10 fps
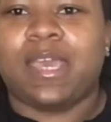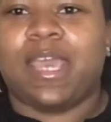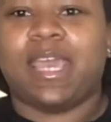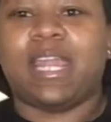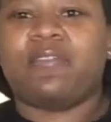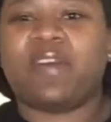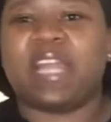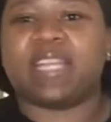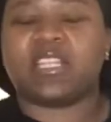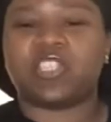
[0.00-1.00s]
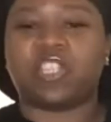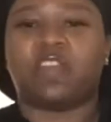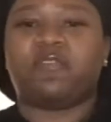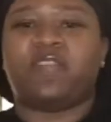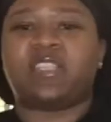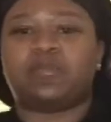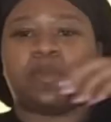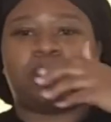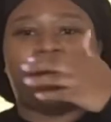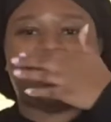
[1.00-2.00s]
And I feel like this shirt fits
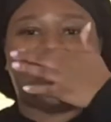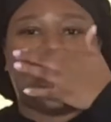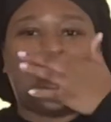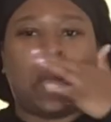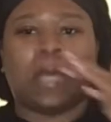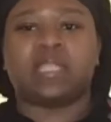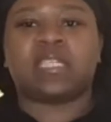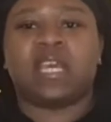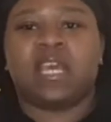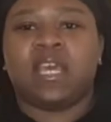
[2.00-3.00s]
me perfect because